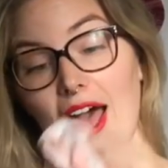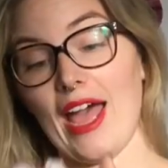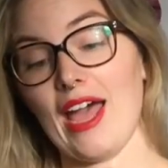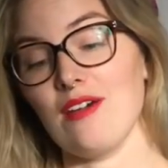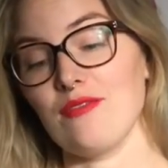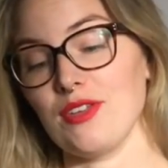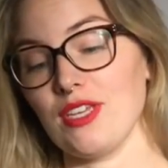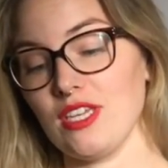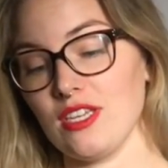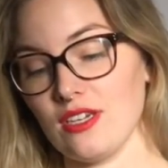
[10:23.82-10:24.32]
I
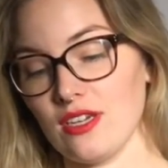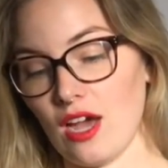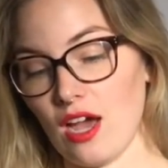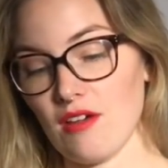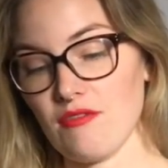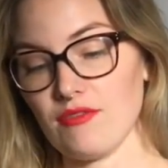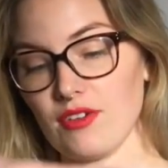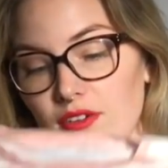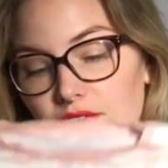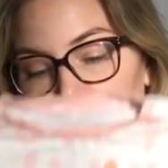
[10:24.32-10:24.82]
have
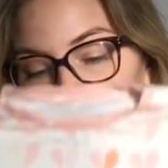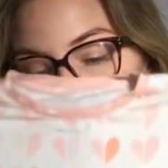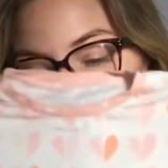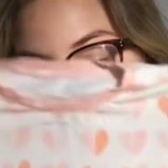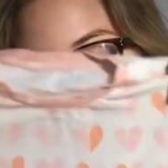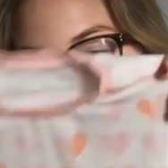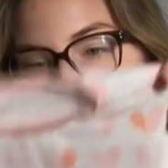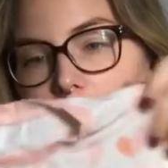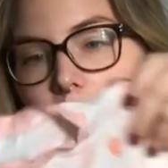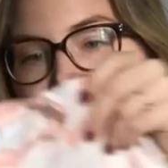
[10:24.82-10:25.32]
enough of
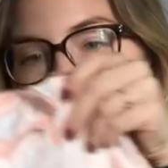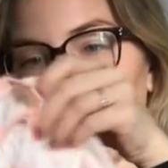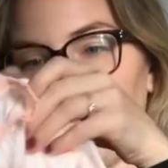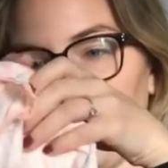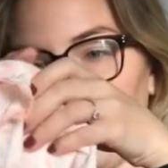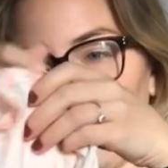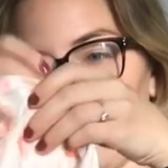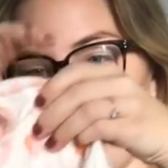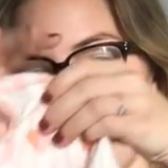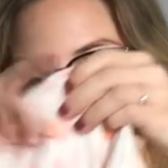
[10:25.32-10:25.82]
this
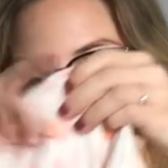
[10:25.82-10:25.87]
fabric,